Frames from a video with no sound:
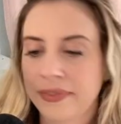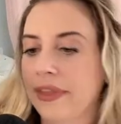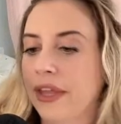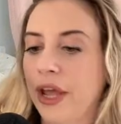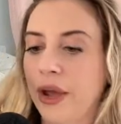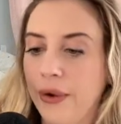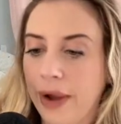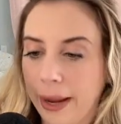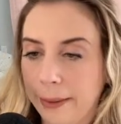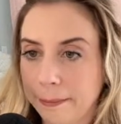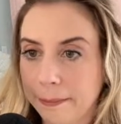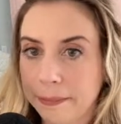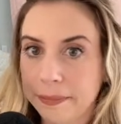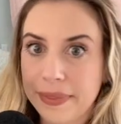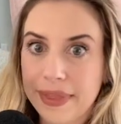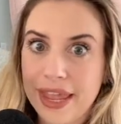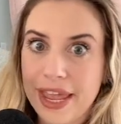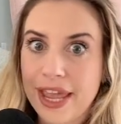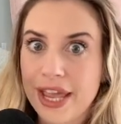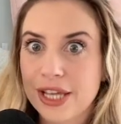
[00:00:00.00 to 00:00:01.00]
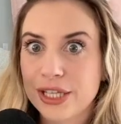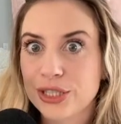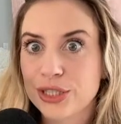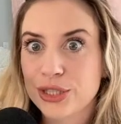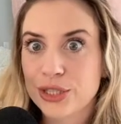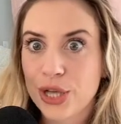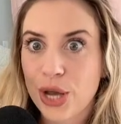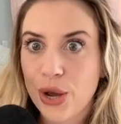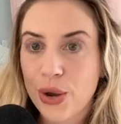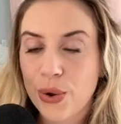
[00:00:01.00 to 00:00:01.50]
Okay.
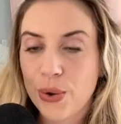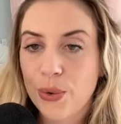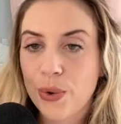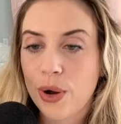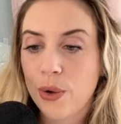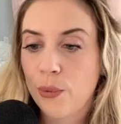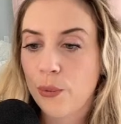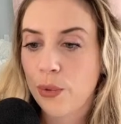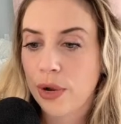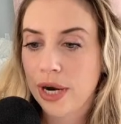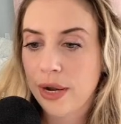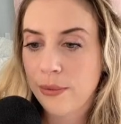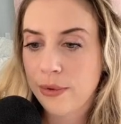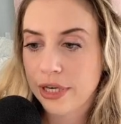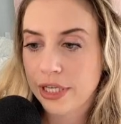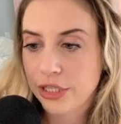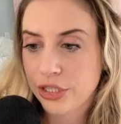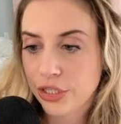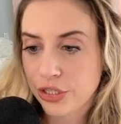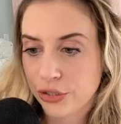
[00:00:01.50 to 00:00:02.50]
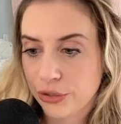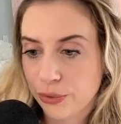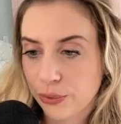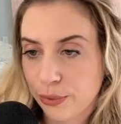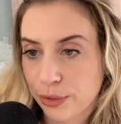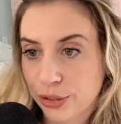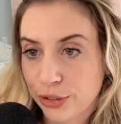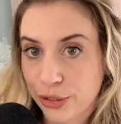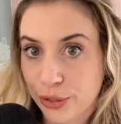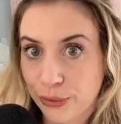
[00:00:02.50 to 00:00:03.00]
So what I wanted to do
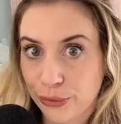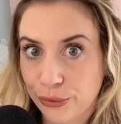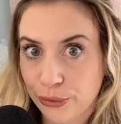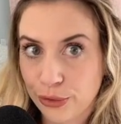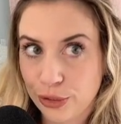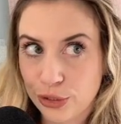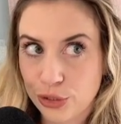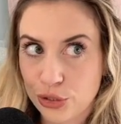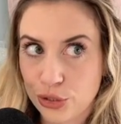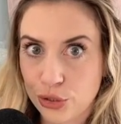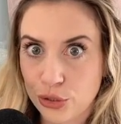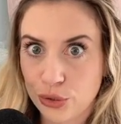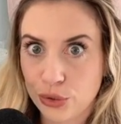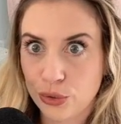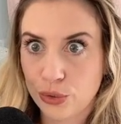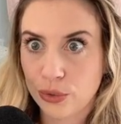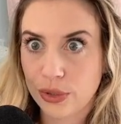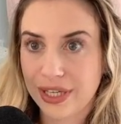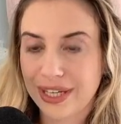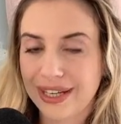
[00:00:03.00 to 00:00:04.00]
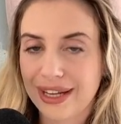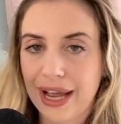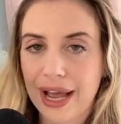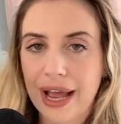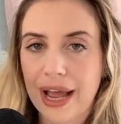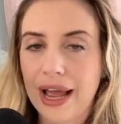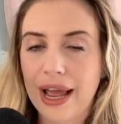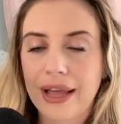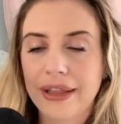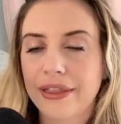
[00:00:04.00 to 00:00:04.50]
was go through the two.
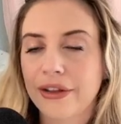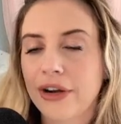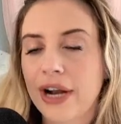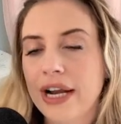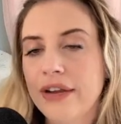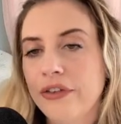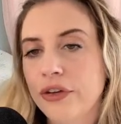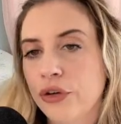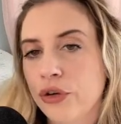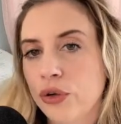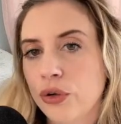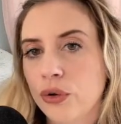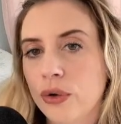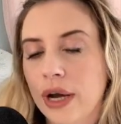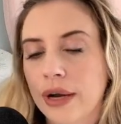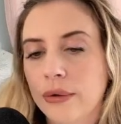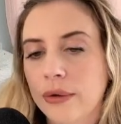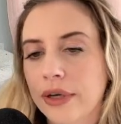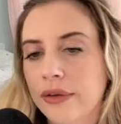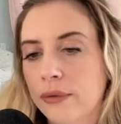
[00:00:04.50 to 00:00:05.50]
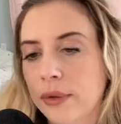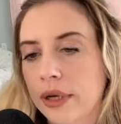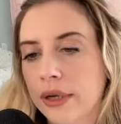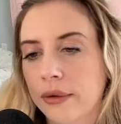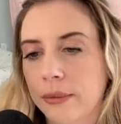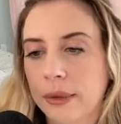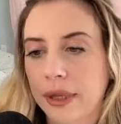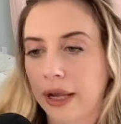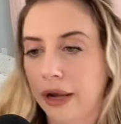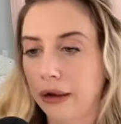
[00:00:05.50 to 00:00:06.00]
They're not even new. I don't want anyone to
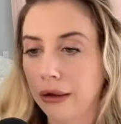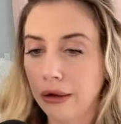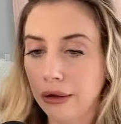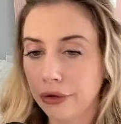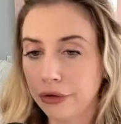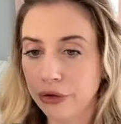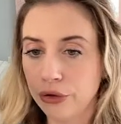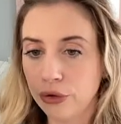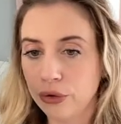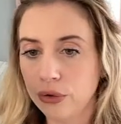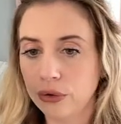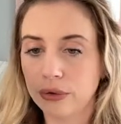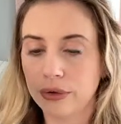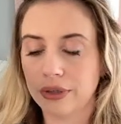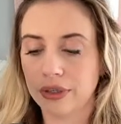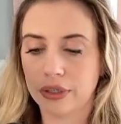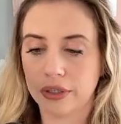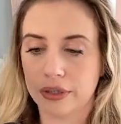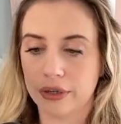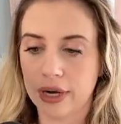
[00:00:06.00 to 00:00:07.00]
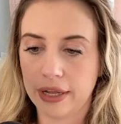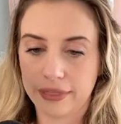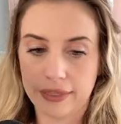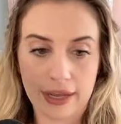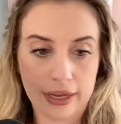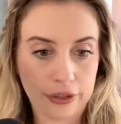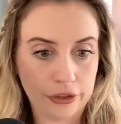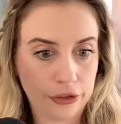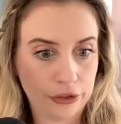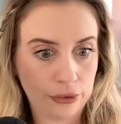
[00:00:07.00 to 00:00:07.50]
be like, oh, new. They're not
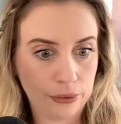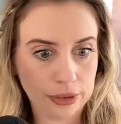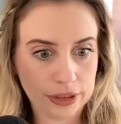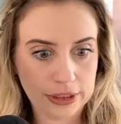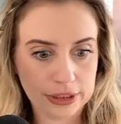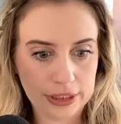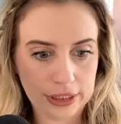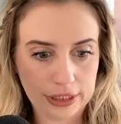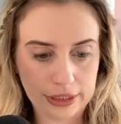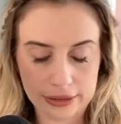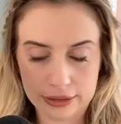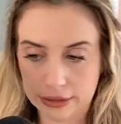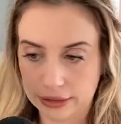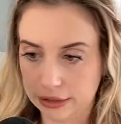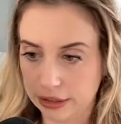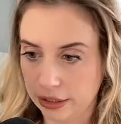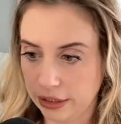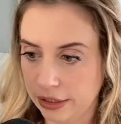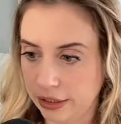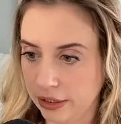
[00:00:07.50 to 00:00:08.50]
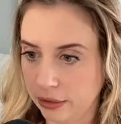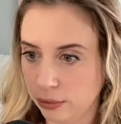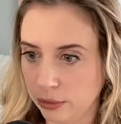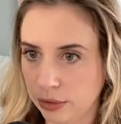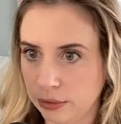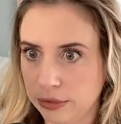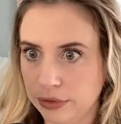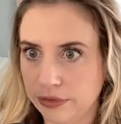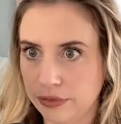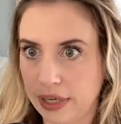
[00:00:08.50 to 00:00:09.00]
that new. What's today? Like the 30th? One
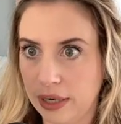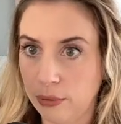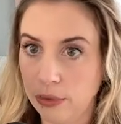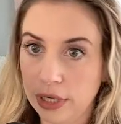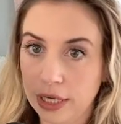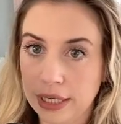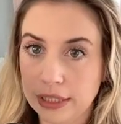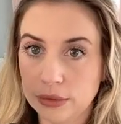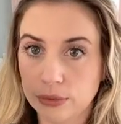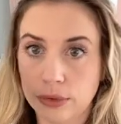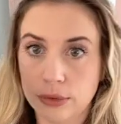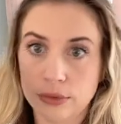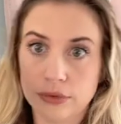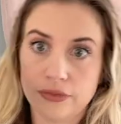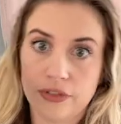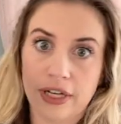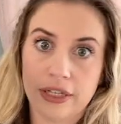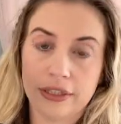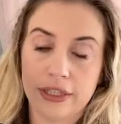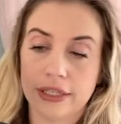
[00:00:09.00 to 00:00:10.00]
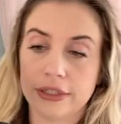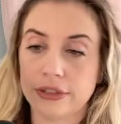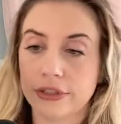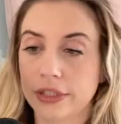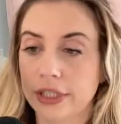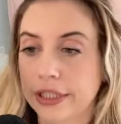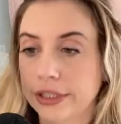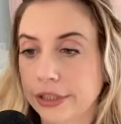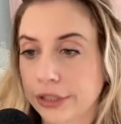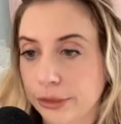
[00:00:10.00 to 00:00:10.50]
was filed. Well, I guess one was filed
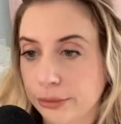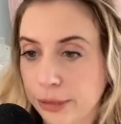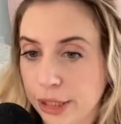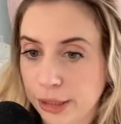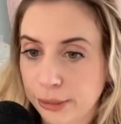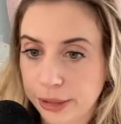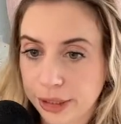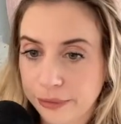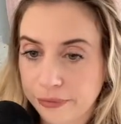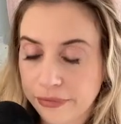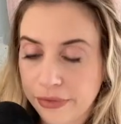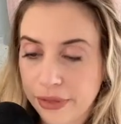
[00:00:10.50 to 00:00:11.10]
yesterday, so maybe.